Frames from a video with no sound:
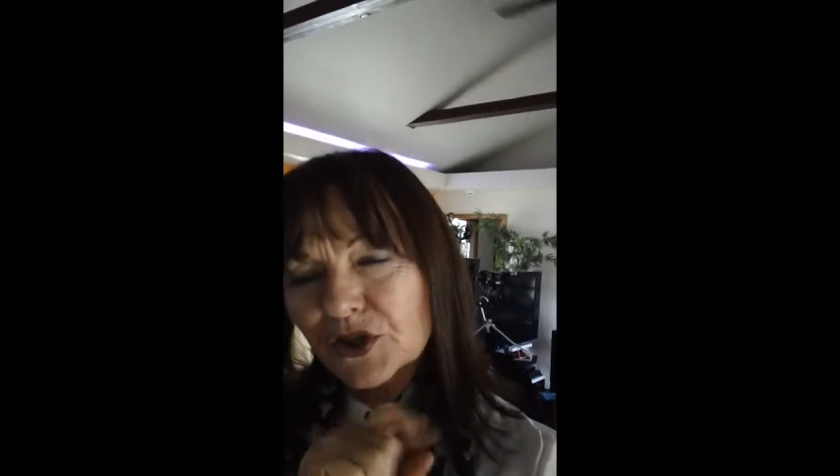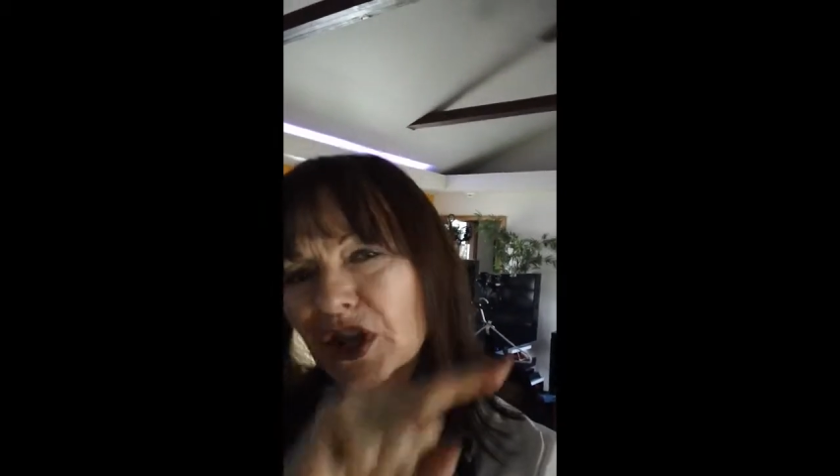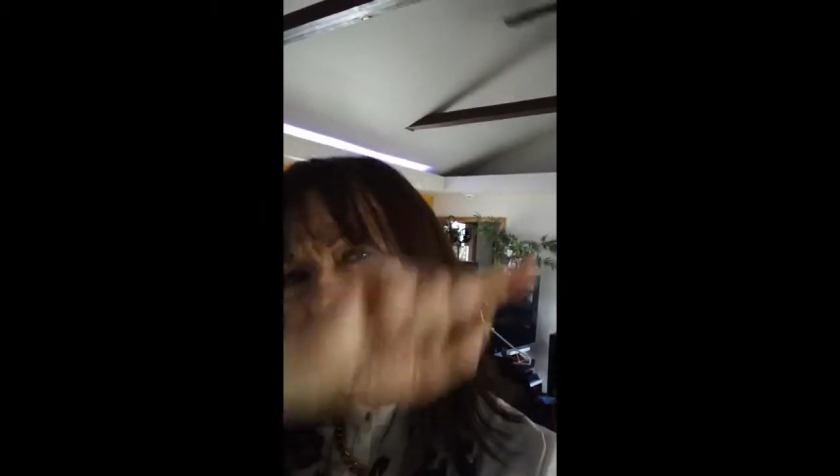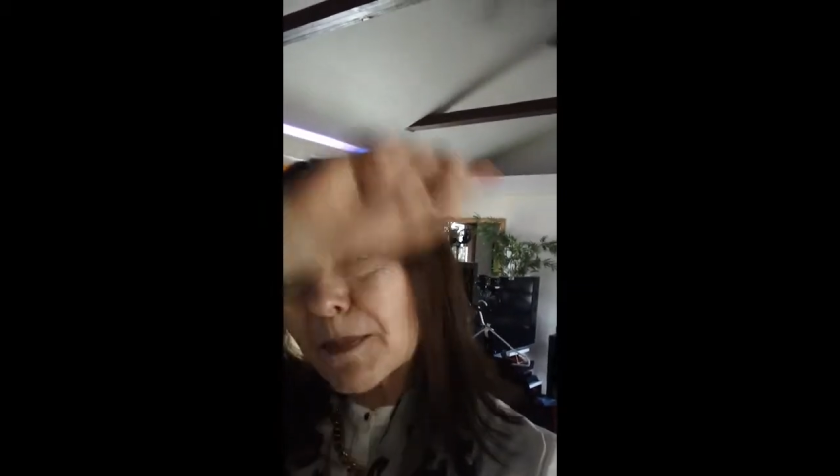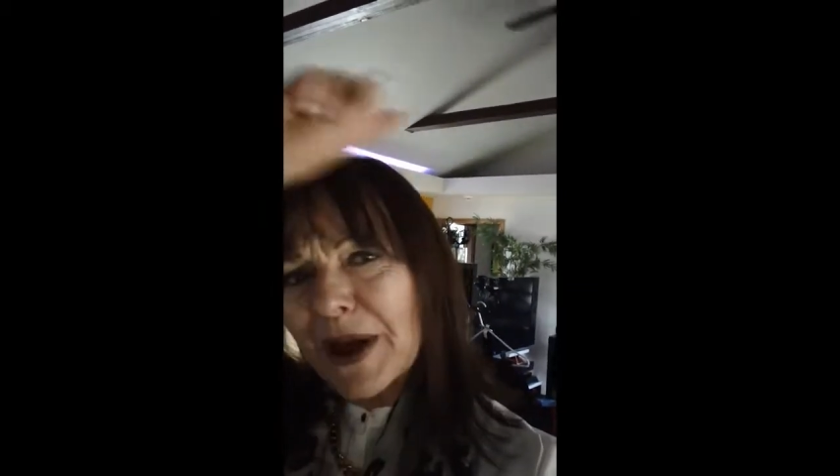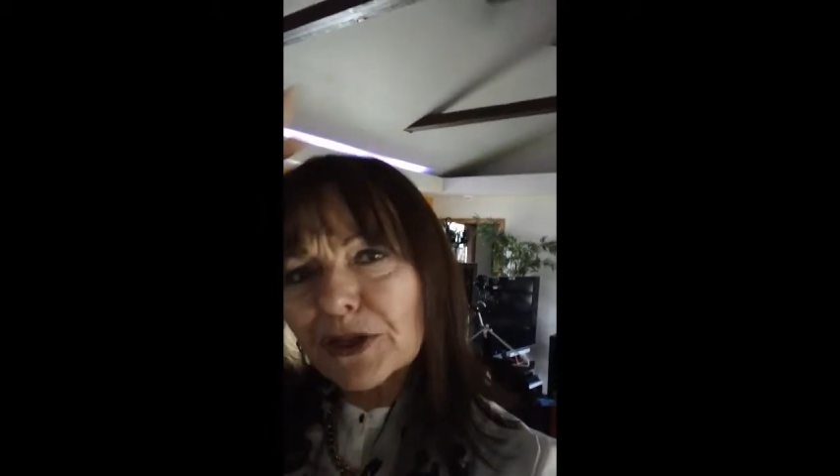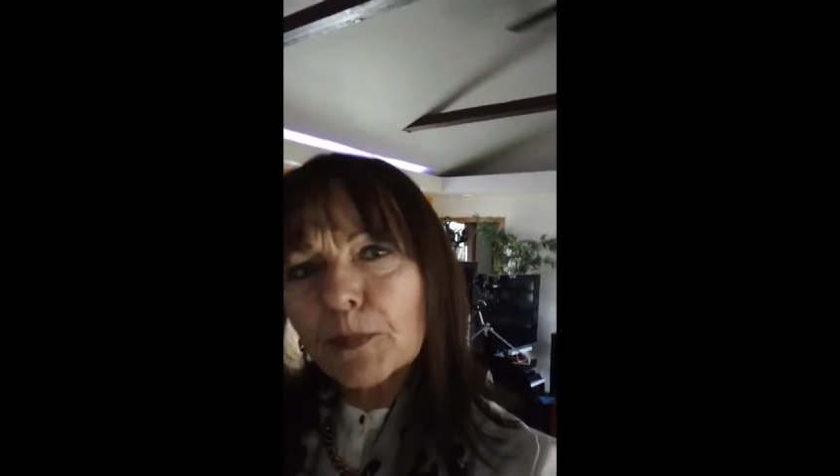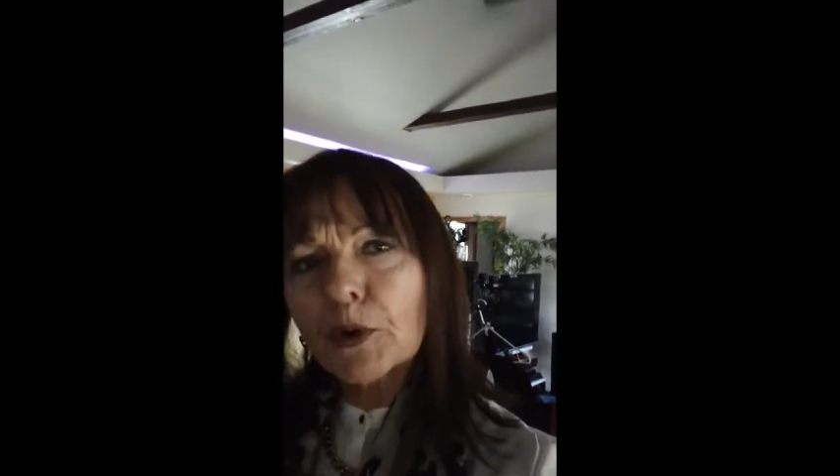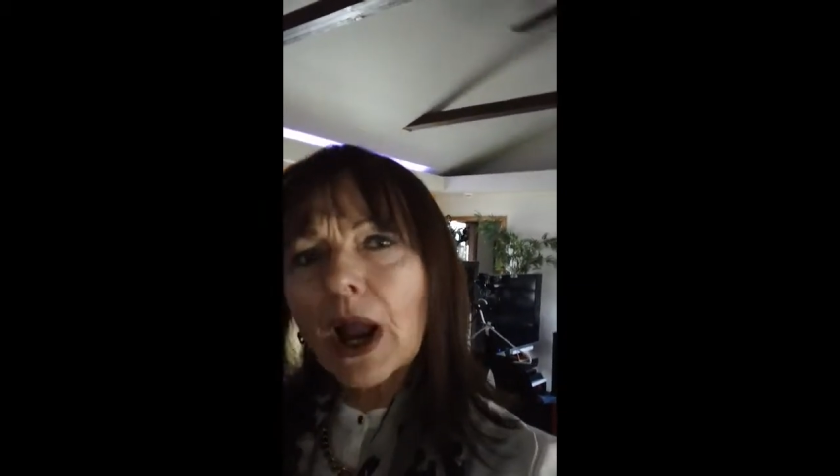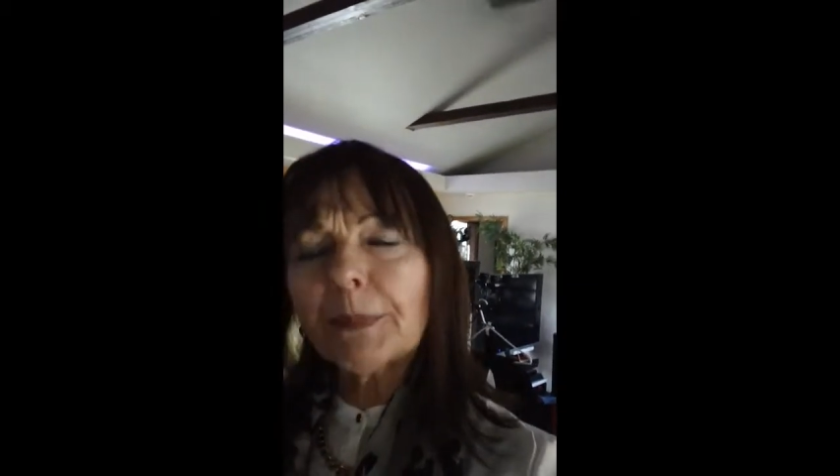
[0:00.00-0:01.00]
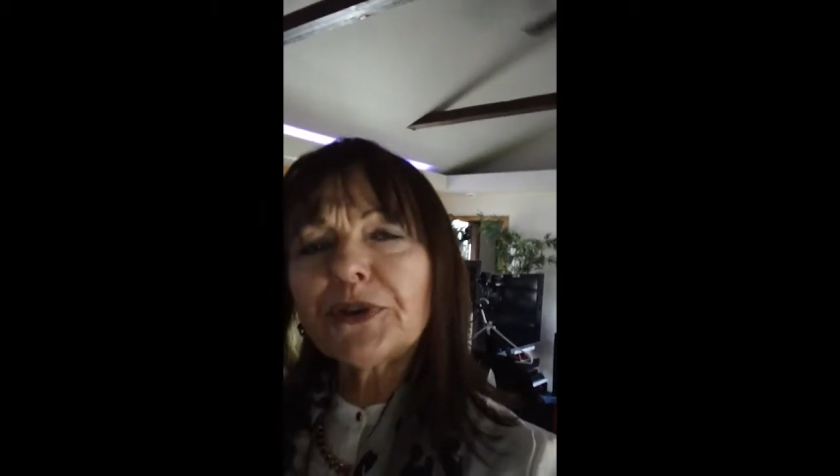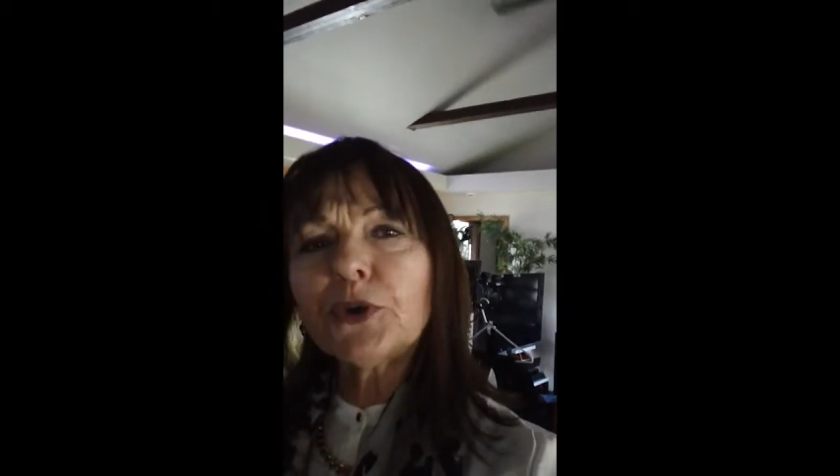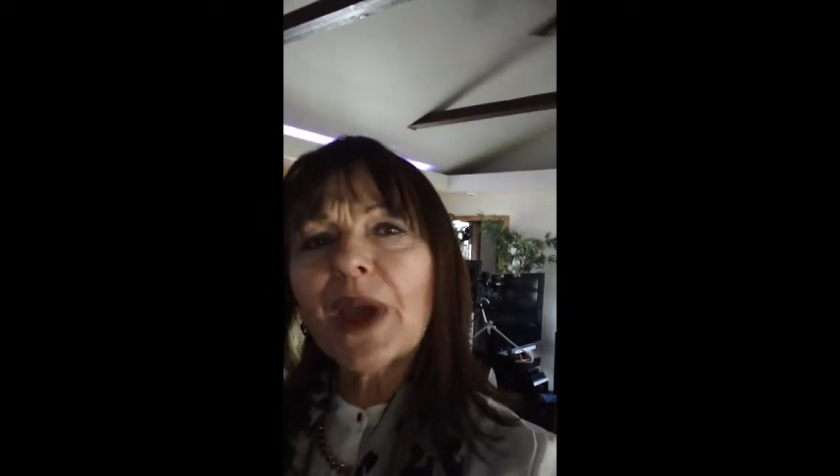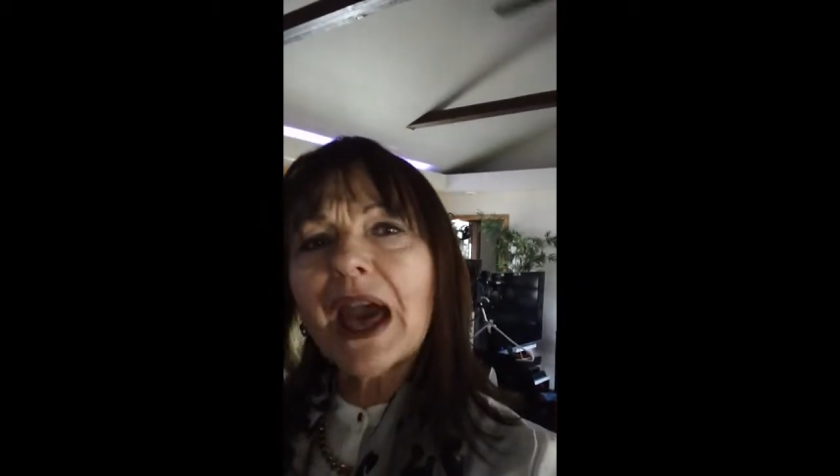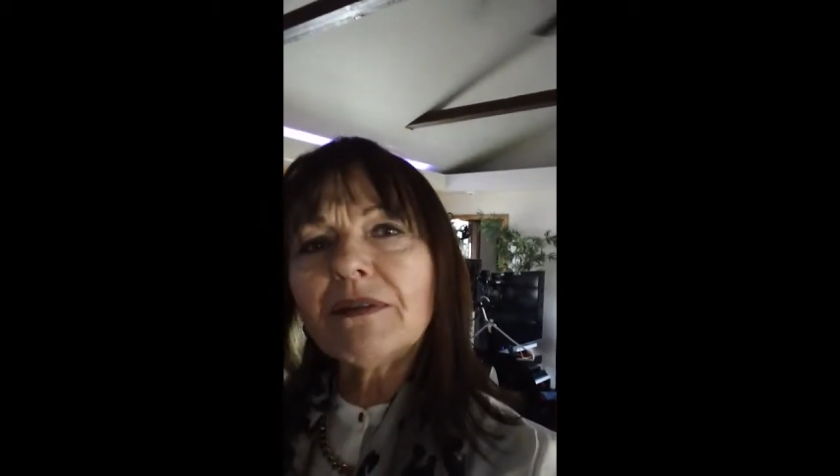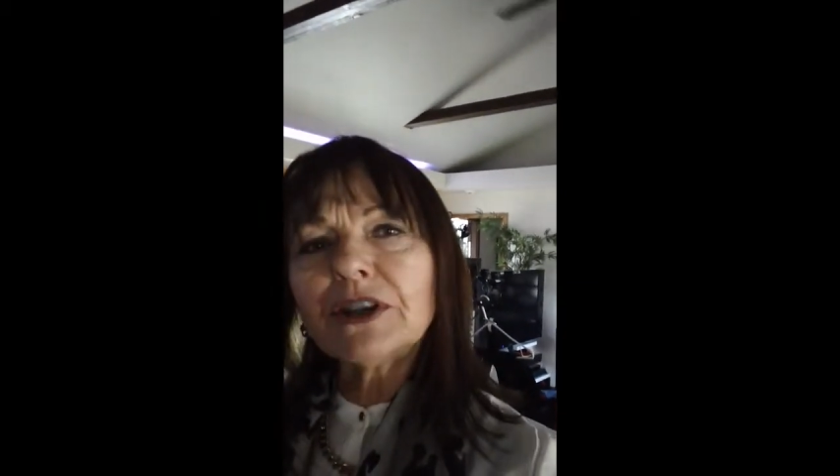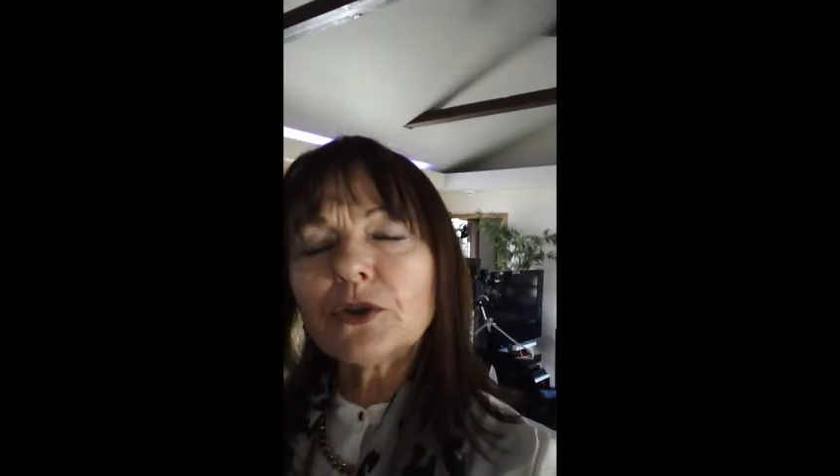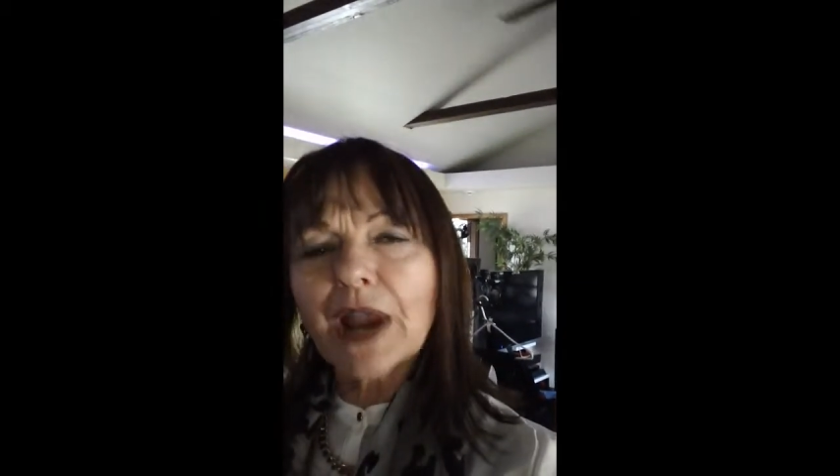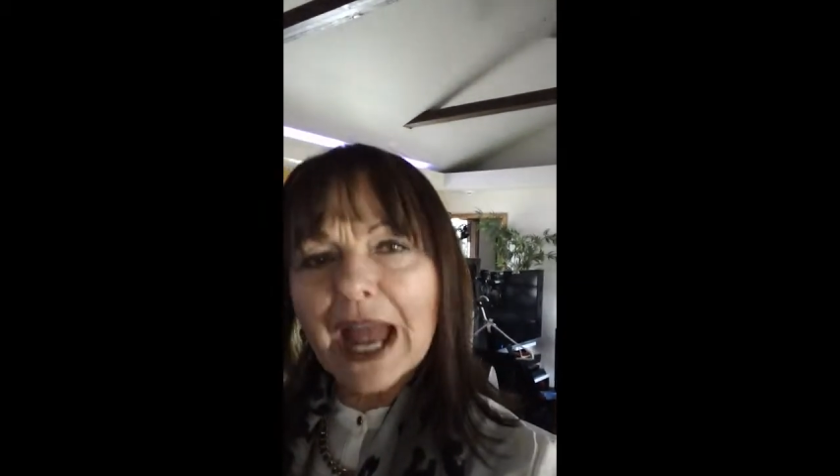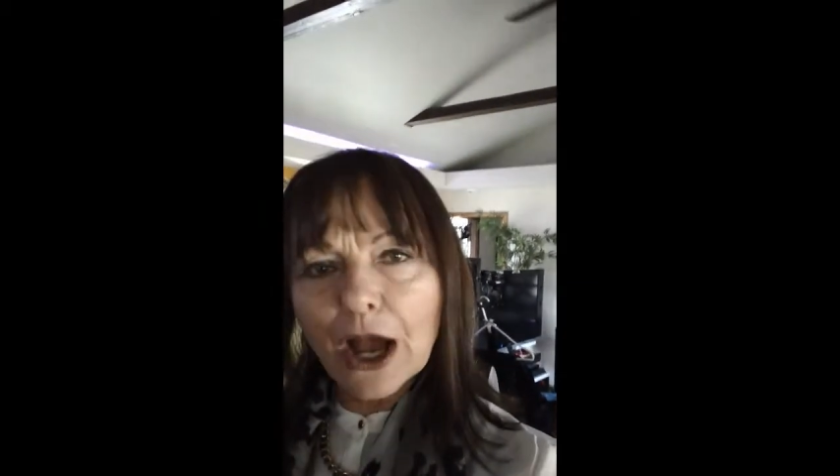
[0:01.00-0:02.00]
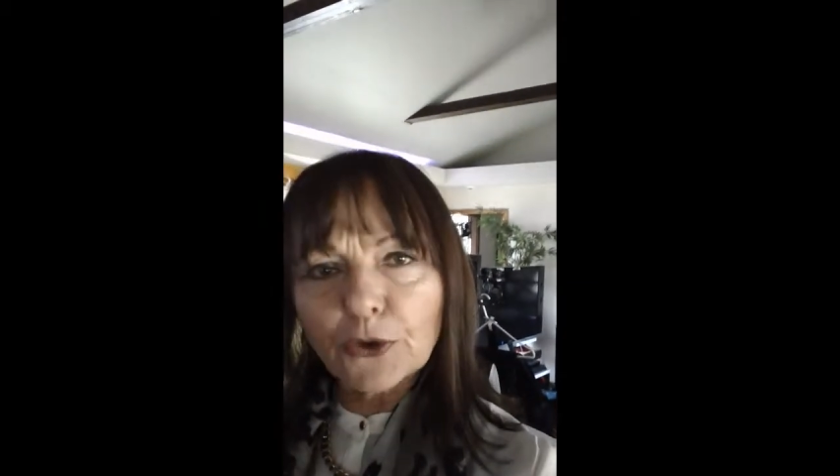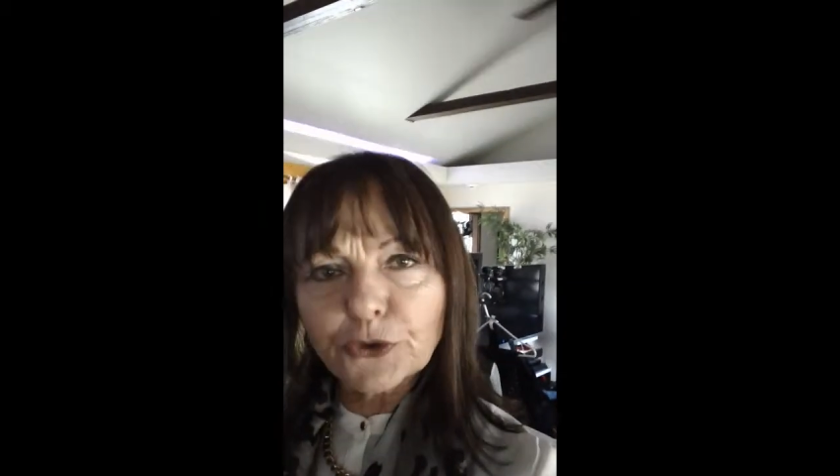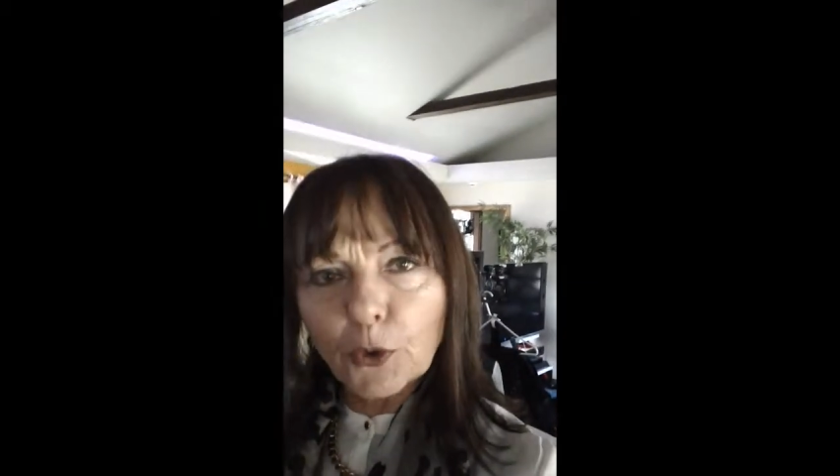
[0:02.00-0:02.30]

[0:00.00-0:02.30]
Think about the props you have in your house,